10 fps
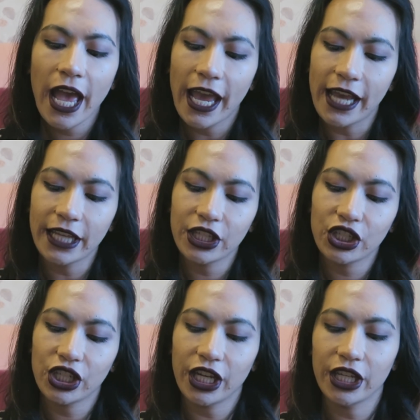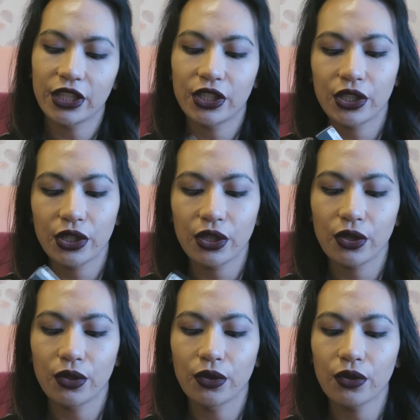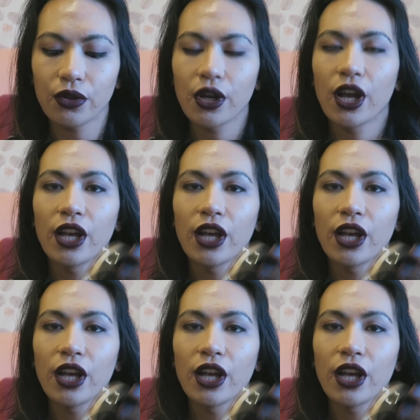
in the shade 2.